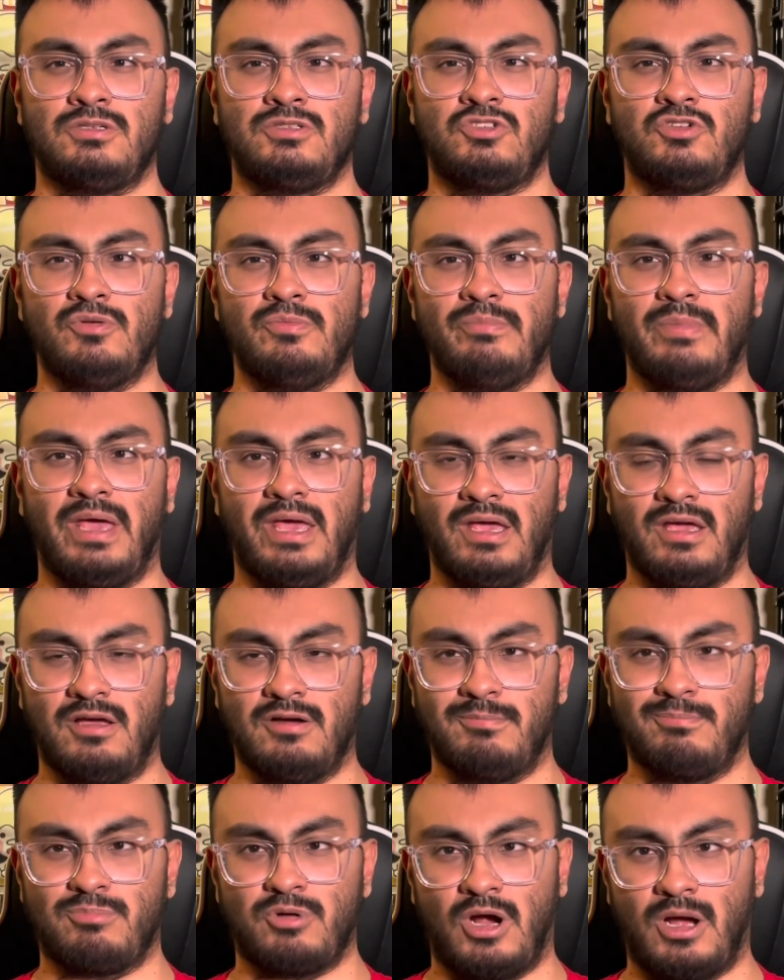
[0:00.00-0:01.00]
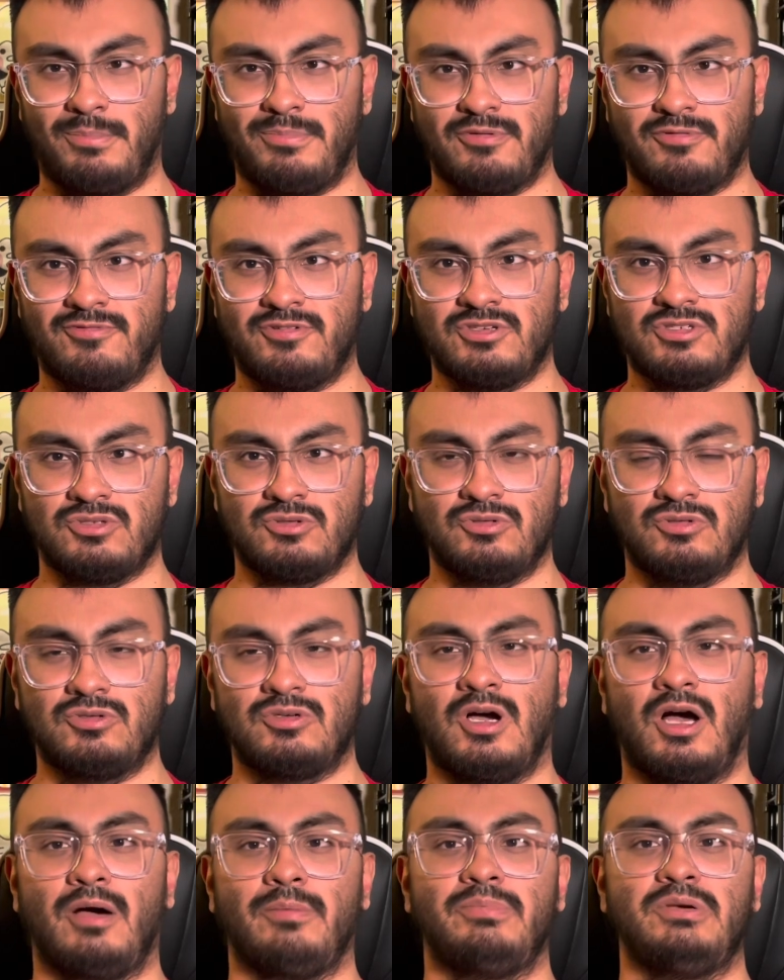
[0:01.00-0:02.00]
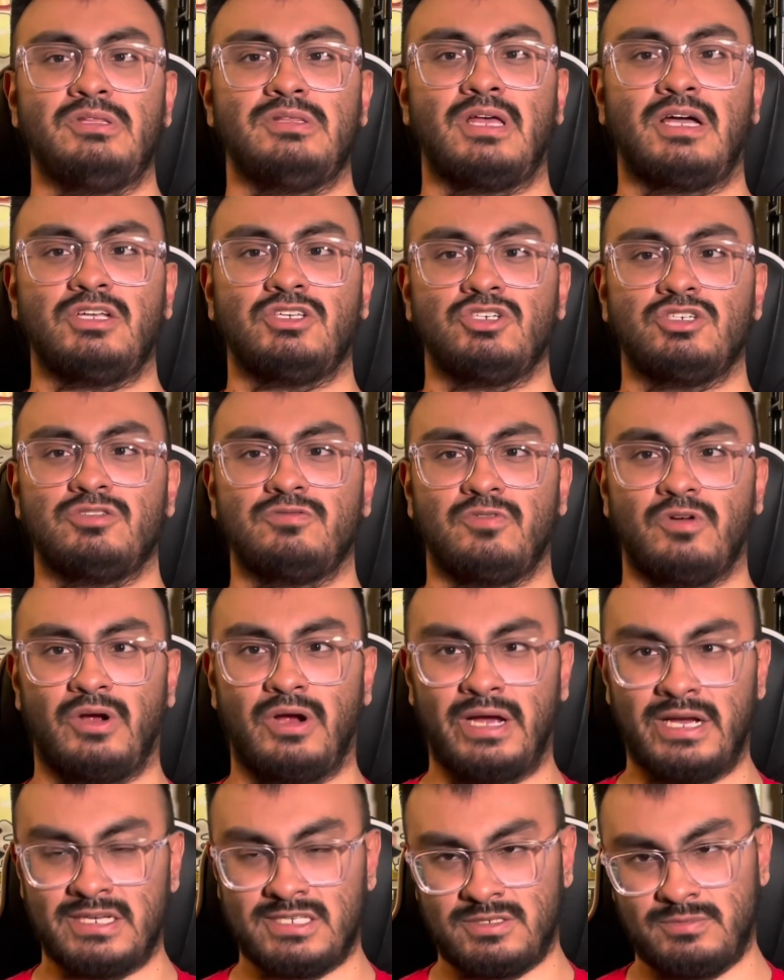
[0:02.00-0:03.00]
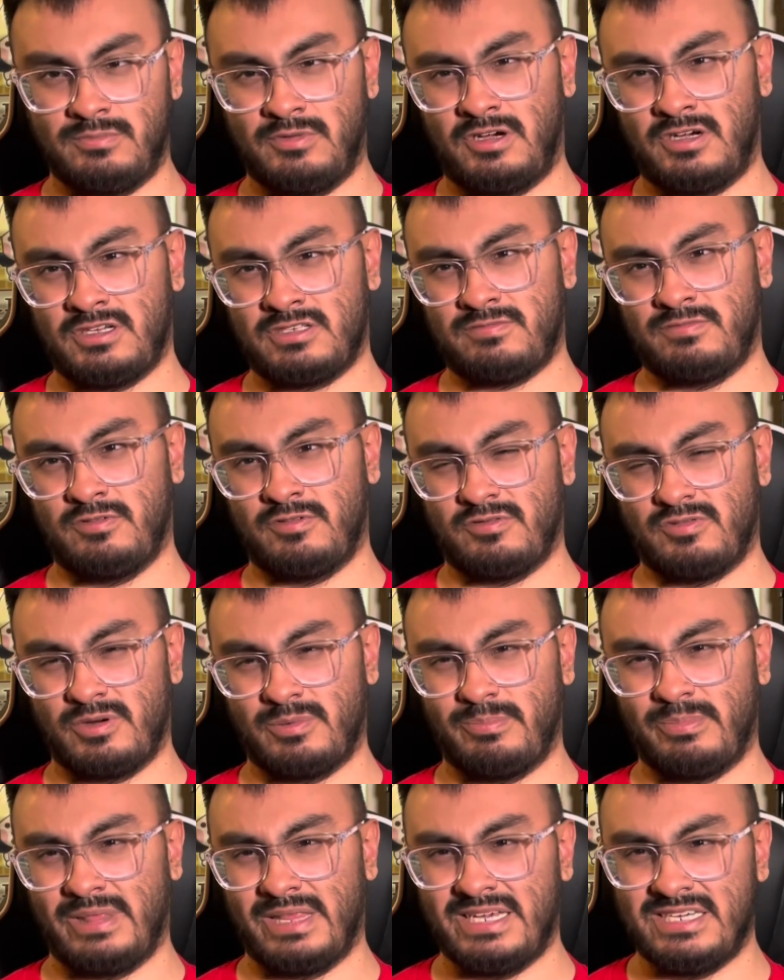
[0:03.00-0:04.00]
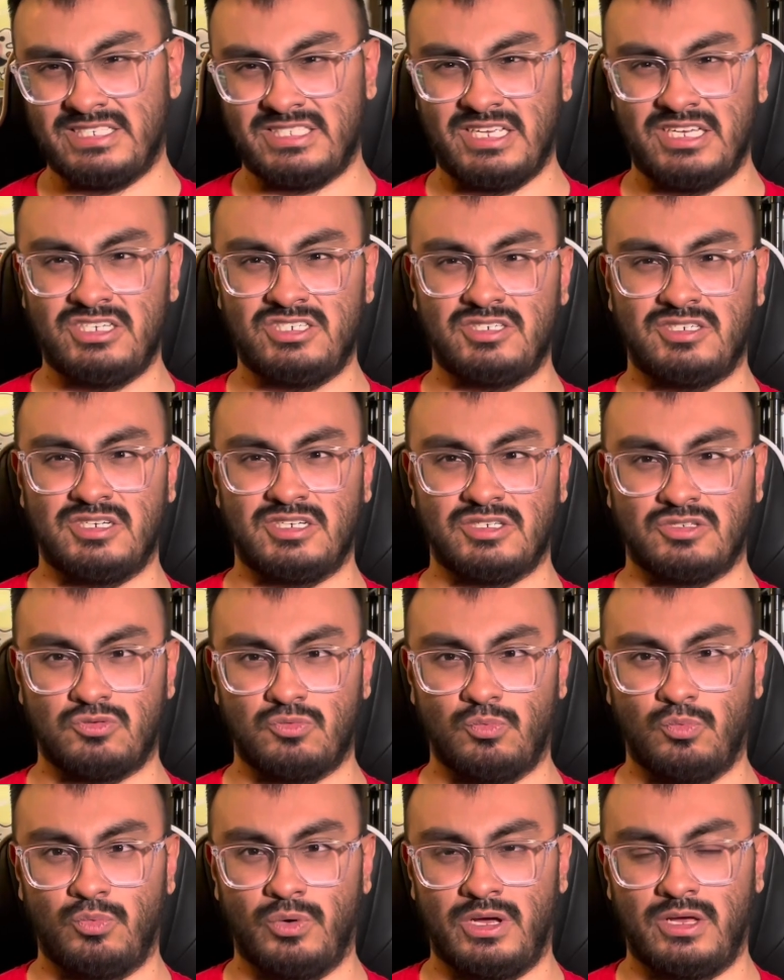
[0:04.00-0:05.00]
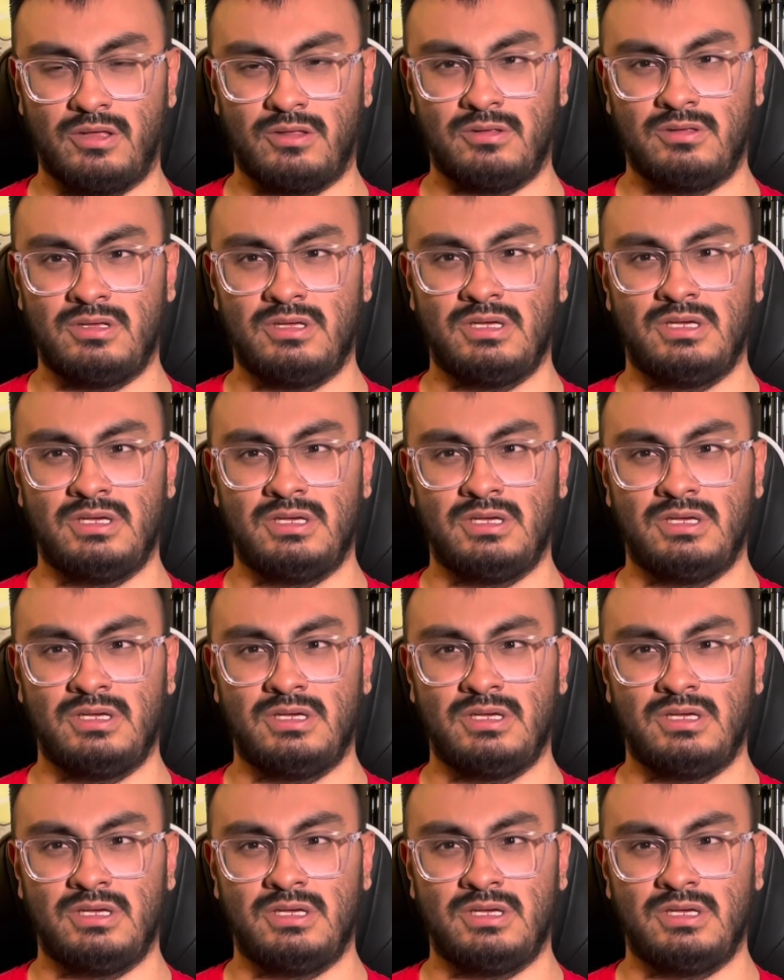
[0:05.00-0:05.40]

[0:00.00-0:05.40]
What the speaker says: to make a proper physical copy, not just for Xbox but for PlayStation as well,